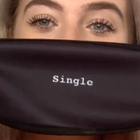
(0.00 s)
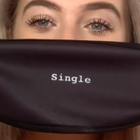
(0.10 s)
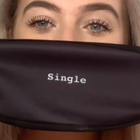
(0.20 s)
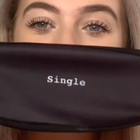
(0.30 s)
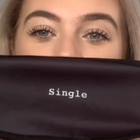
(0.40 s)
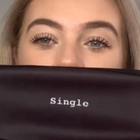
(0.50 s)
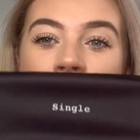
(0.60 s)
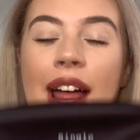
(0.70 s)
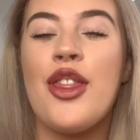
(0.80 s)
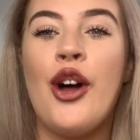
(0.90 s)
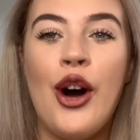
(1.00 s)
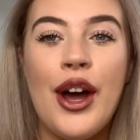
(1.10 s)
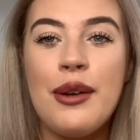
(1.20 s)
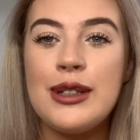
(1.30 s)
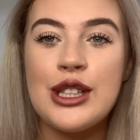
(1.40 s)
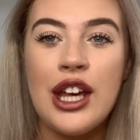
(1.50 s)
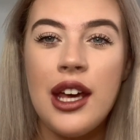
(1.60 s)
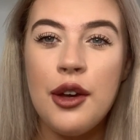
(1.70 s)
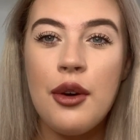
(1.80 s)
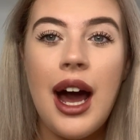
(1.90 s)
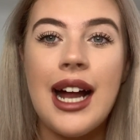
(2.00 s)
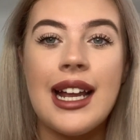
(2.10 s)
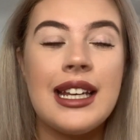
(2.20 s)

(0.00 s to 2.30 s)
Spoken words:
Just thought it was cute and I